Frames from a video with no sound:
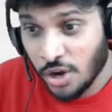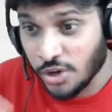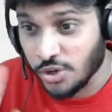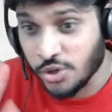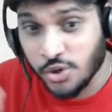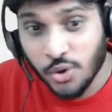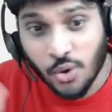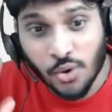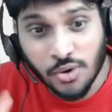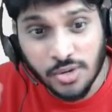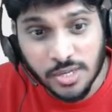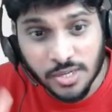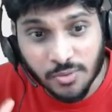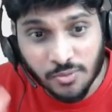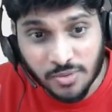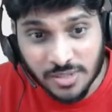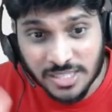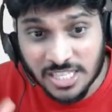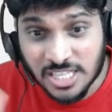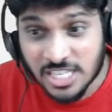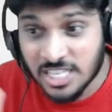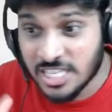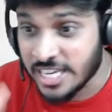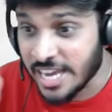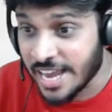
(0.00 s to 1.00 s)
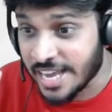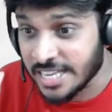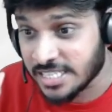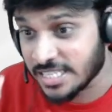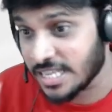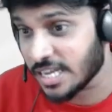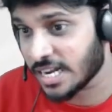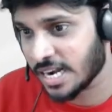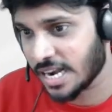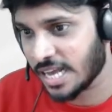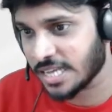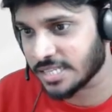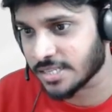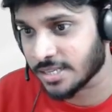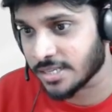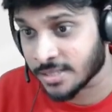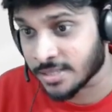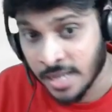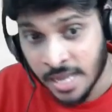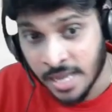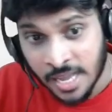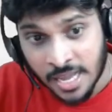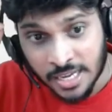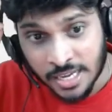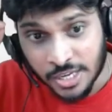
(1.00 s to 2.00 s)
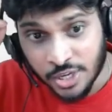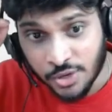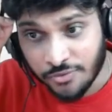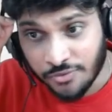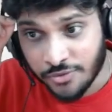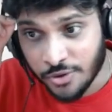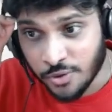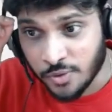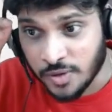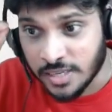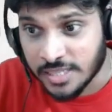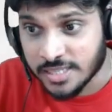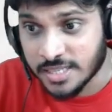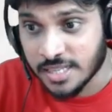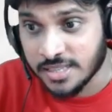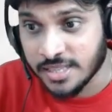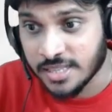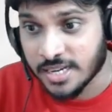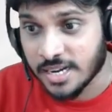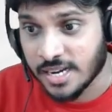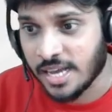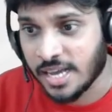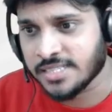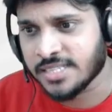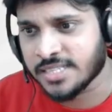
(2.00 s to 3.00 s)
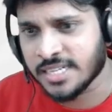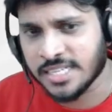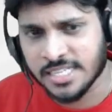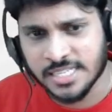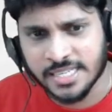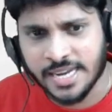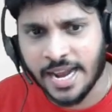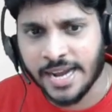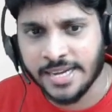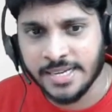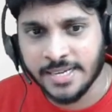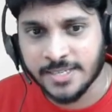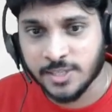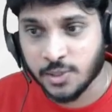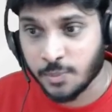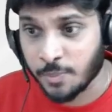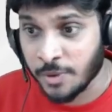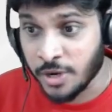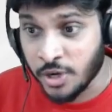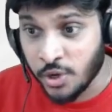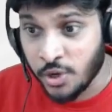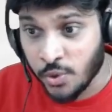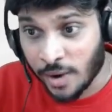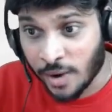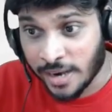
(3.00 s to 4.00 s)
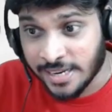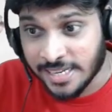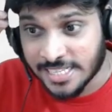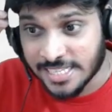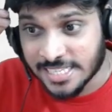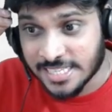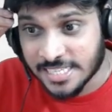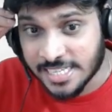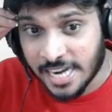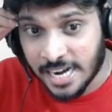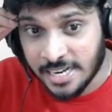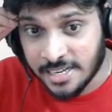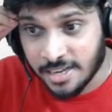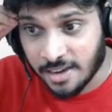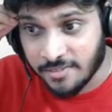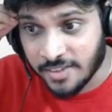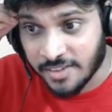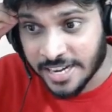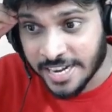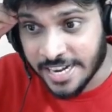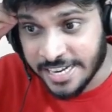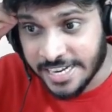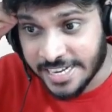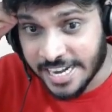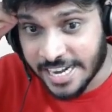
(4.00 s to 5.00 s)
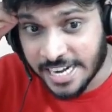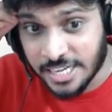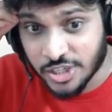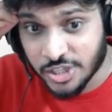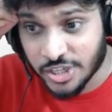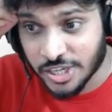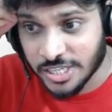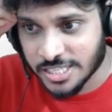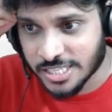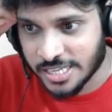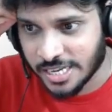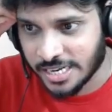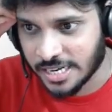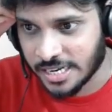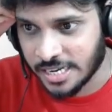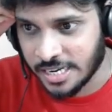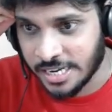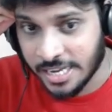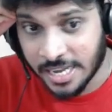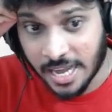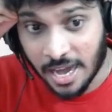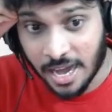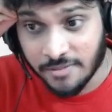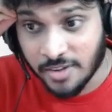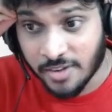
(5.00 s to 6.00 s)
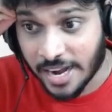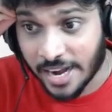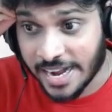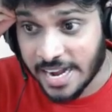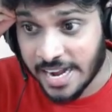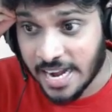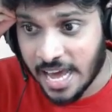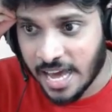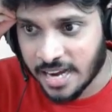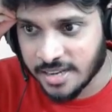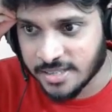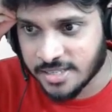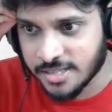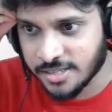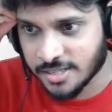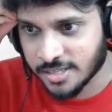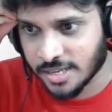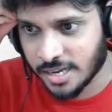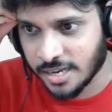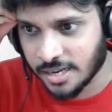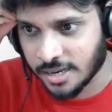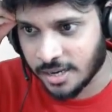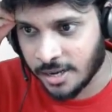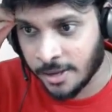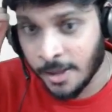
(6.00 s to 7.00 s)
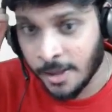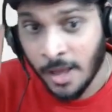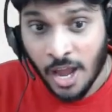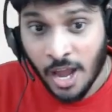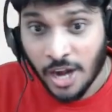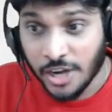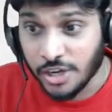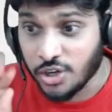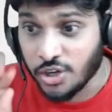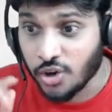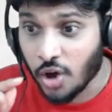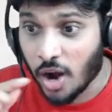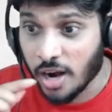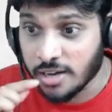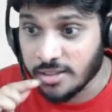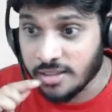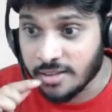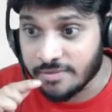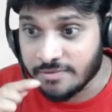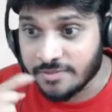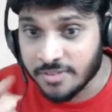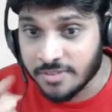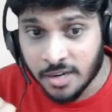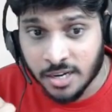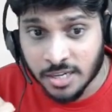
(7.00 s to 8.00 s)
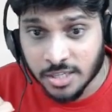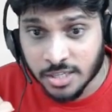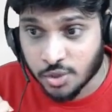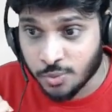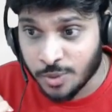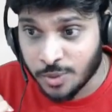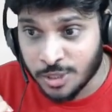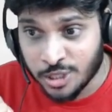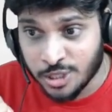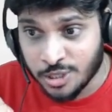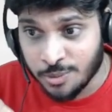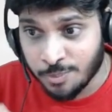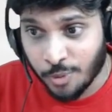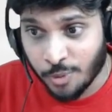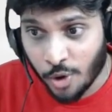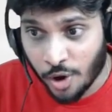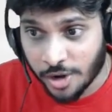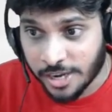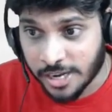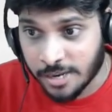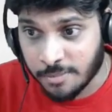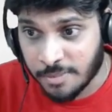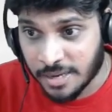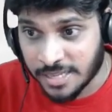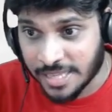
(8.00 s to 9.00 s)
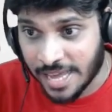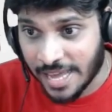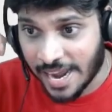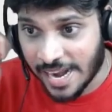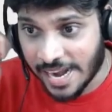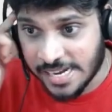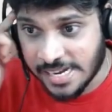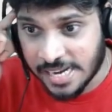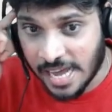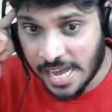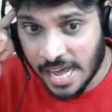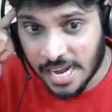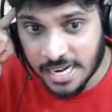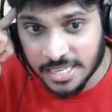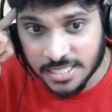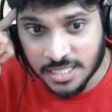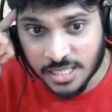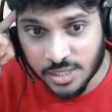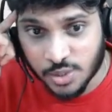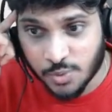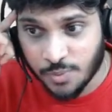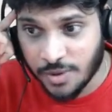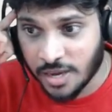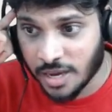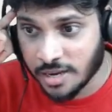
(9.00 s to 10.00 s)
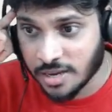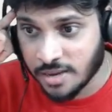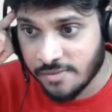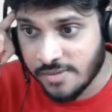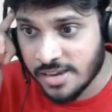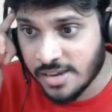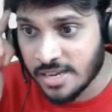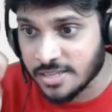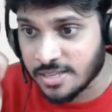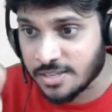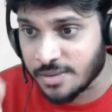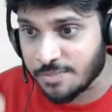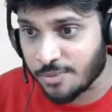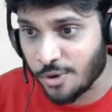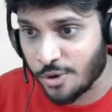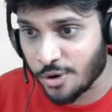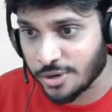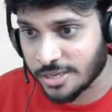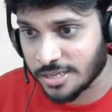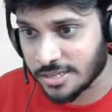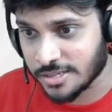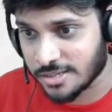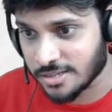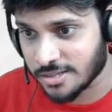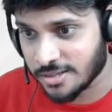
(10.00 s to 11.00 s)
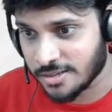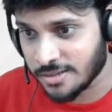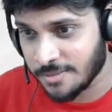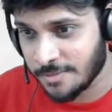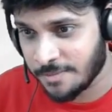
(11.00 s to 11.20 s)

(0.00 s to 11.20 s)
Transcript: Don't chase the classes. If you listen the class at standard speed, you understand our intentions correctly, our analysis correctly. Not the words which is important, but the analysis we are giving is important.